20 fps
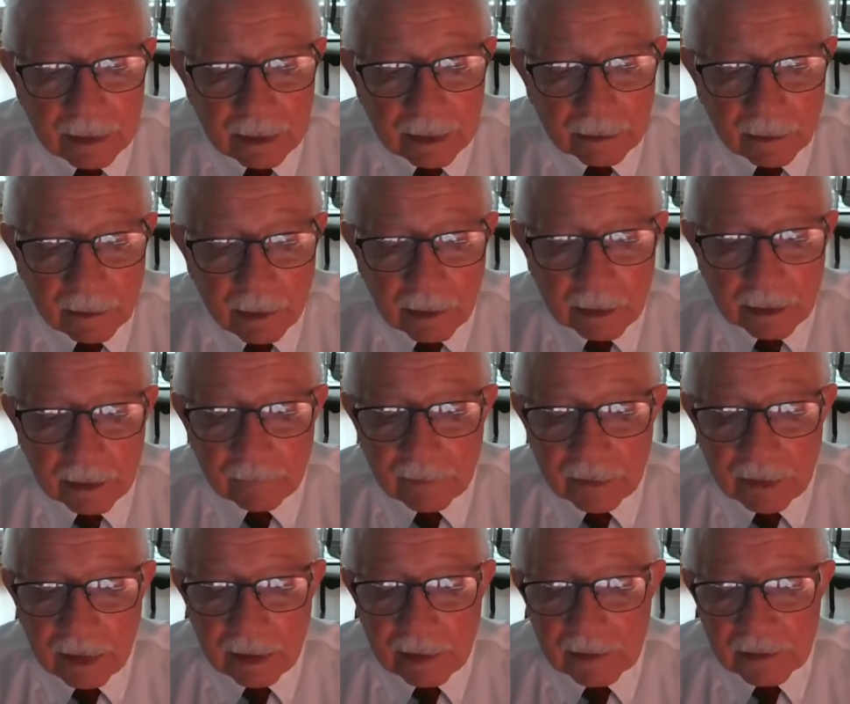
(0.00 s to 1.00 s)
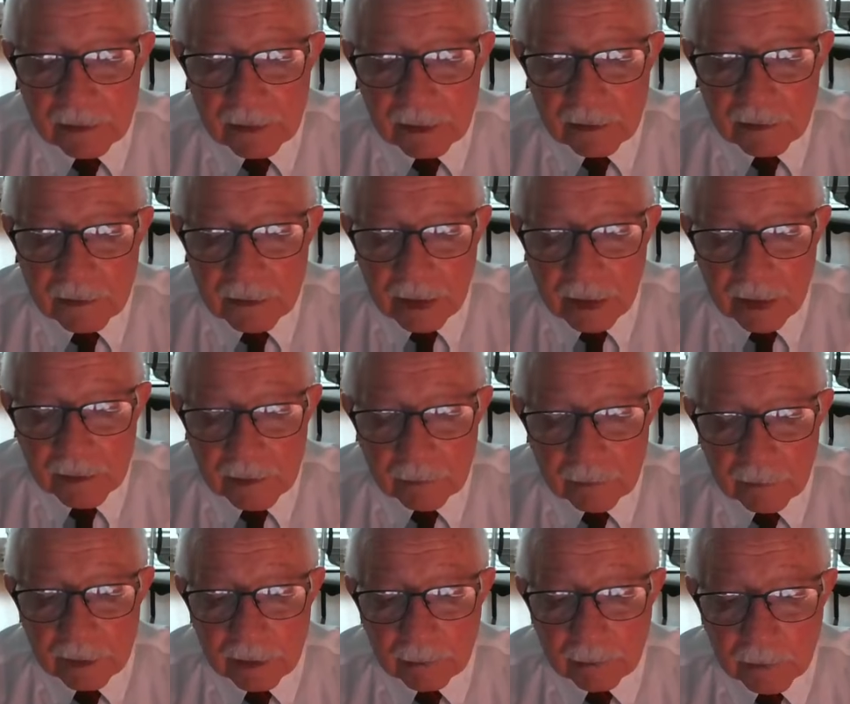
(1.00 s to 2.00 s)
and all of the ACGS
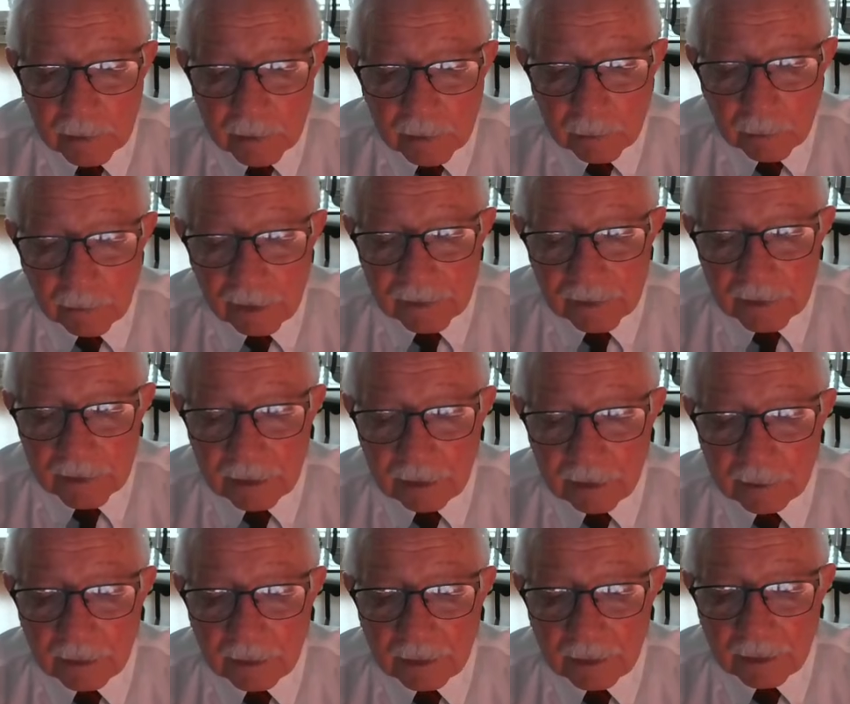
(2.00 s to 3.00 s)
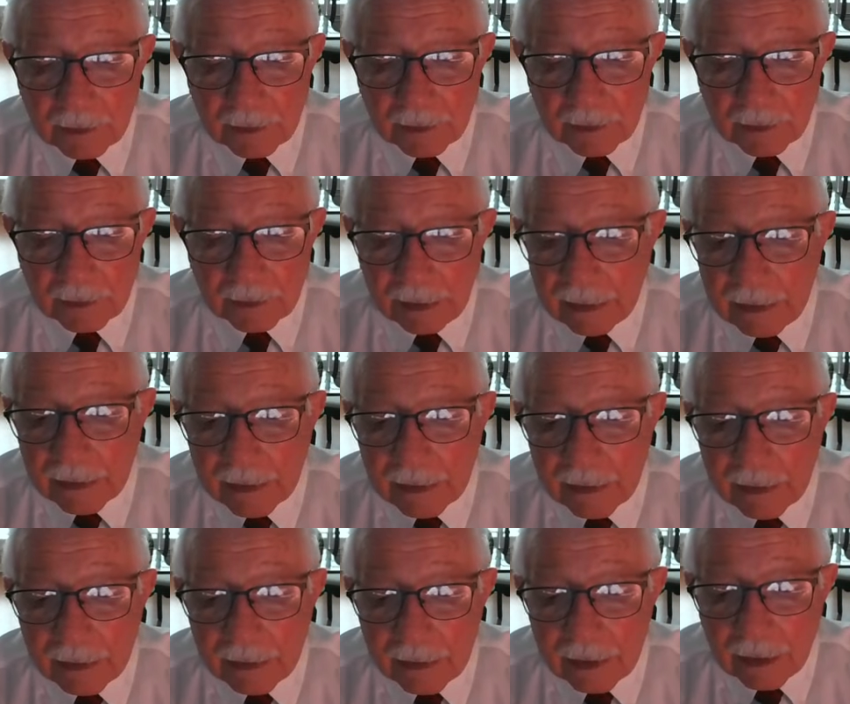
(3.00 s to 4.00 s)
members present here today,
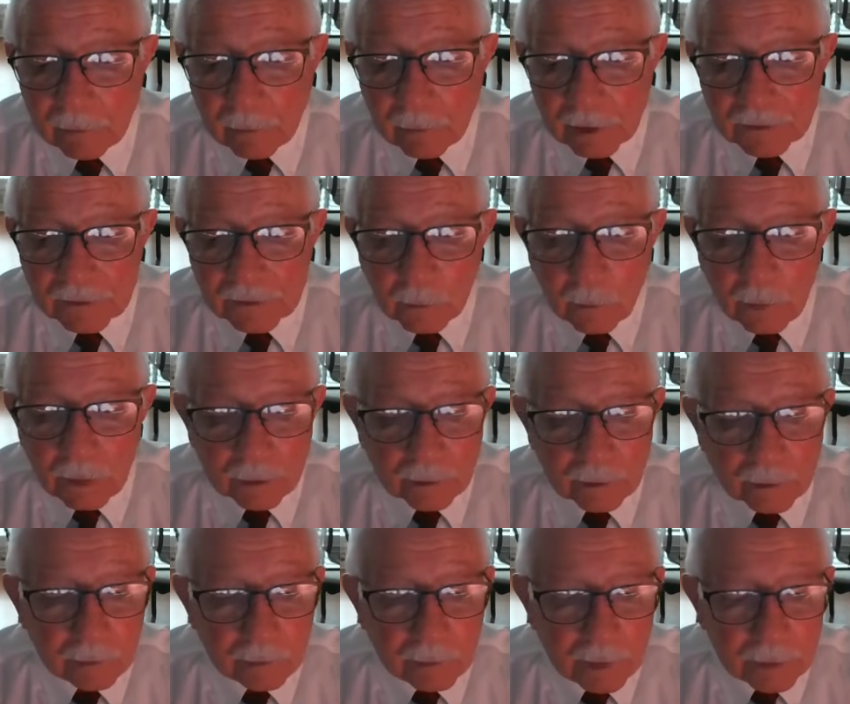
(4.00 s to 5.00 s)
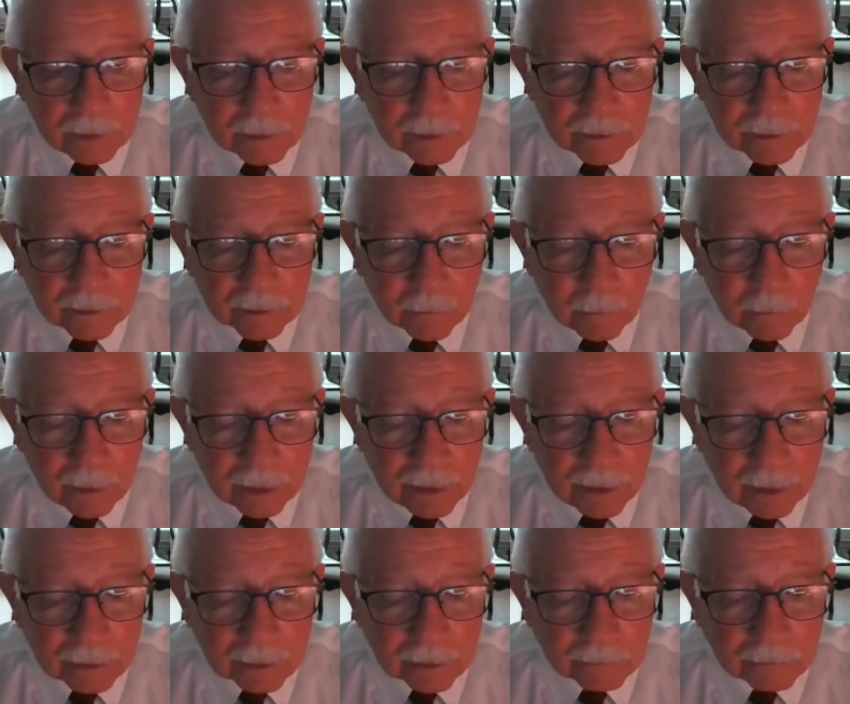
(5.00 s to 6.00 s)
I want to welcome you to the
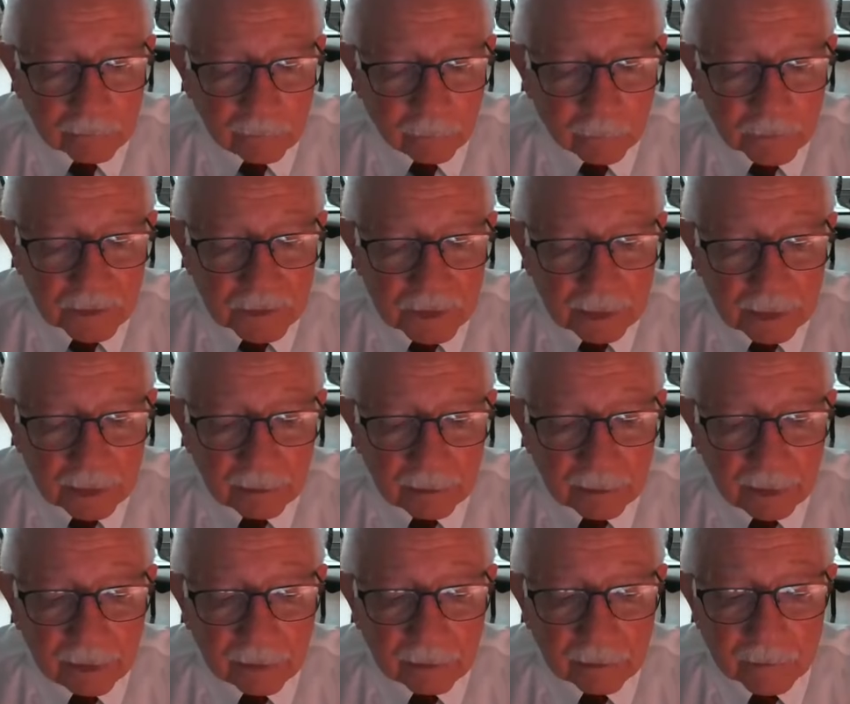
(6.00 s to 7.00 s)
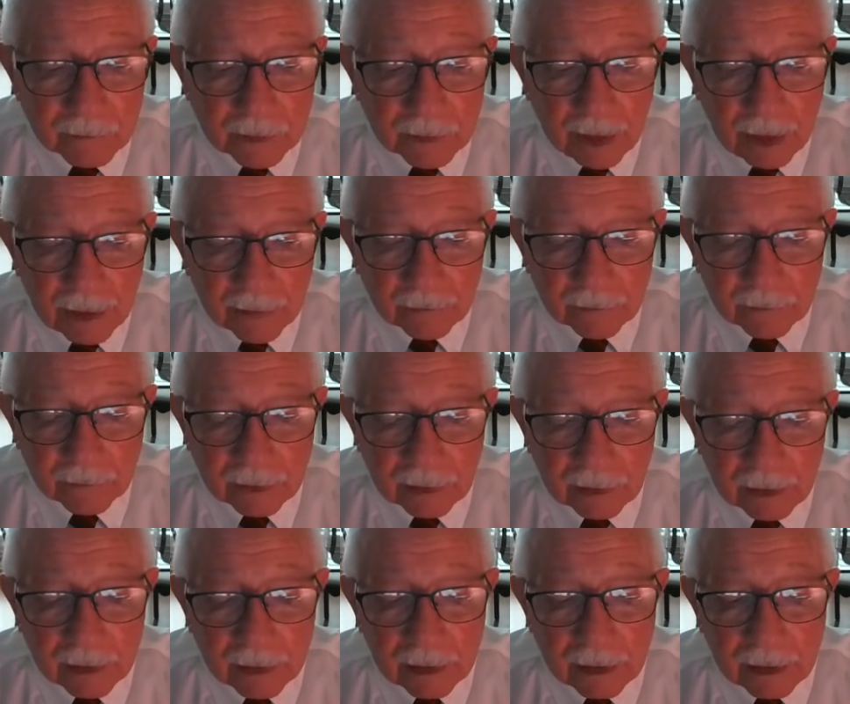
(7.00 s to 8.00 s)
114th Annual
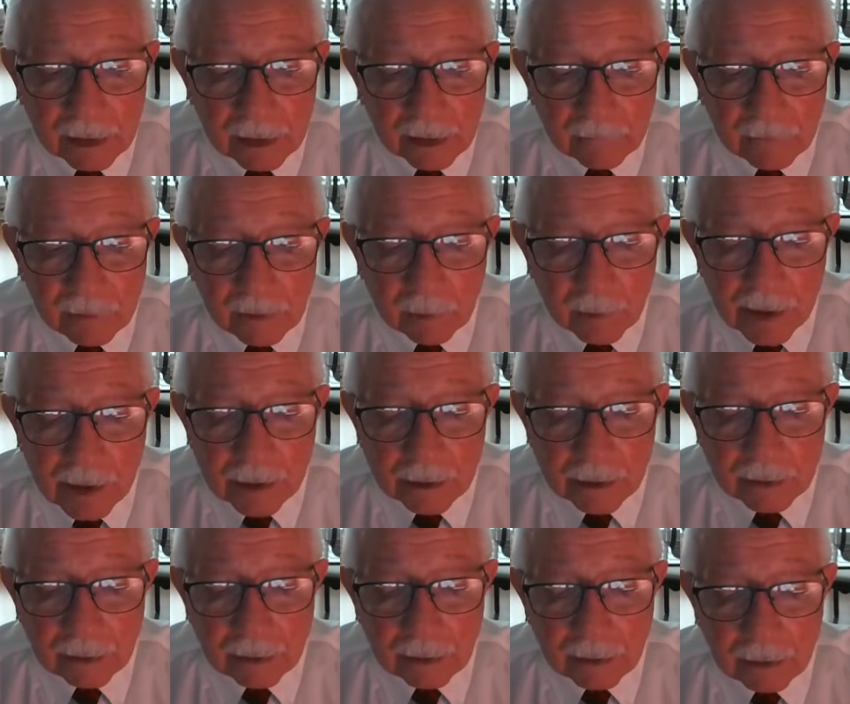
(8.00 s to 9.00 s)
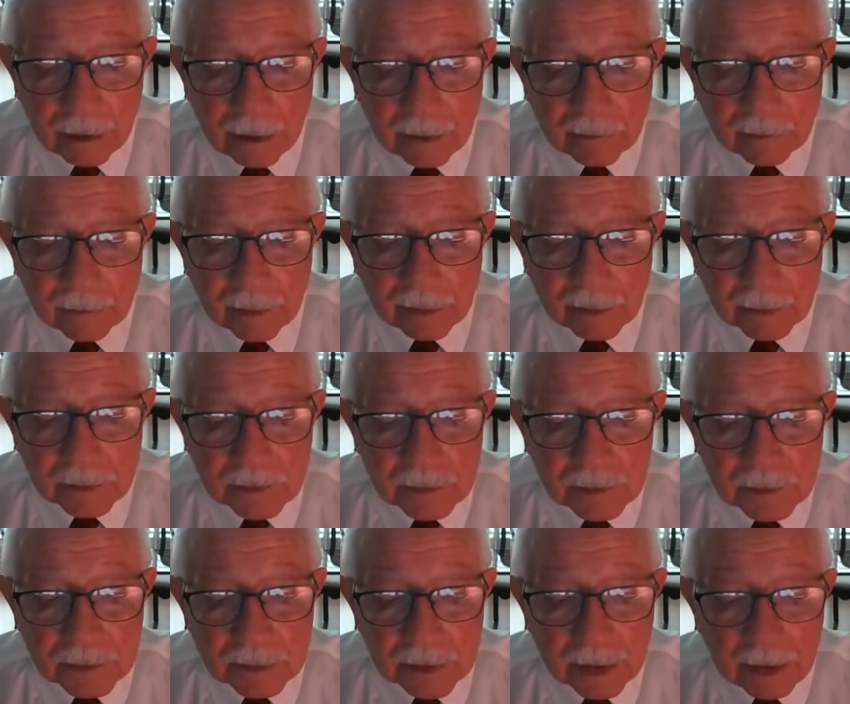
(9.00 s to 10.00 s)
Gathering of the American Clan Gregor
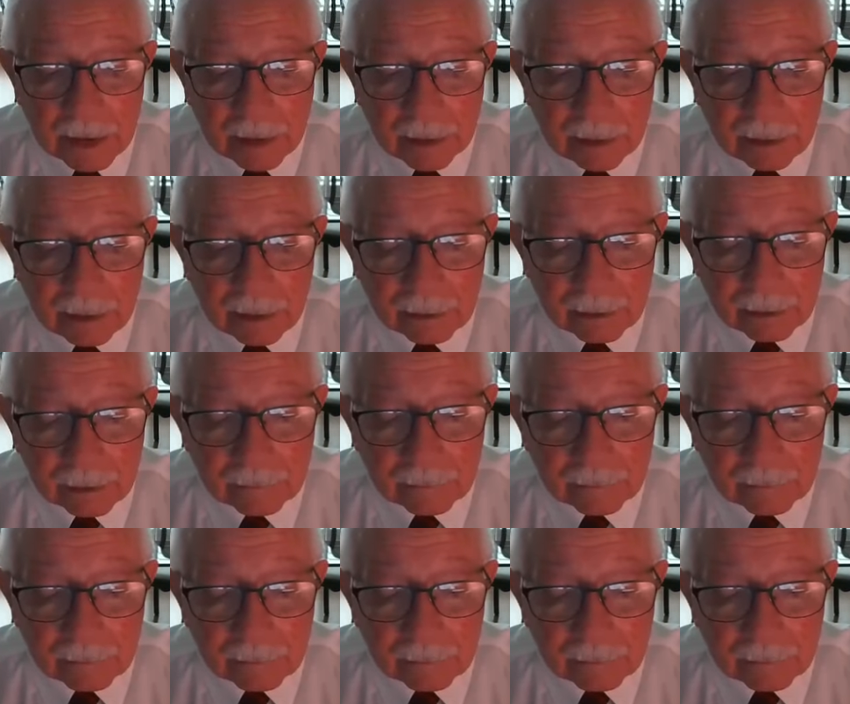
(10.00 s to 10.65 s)
Society.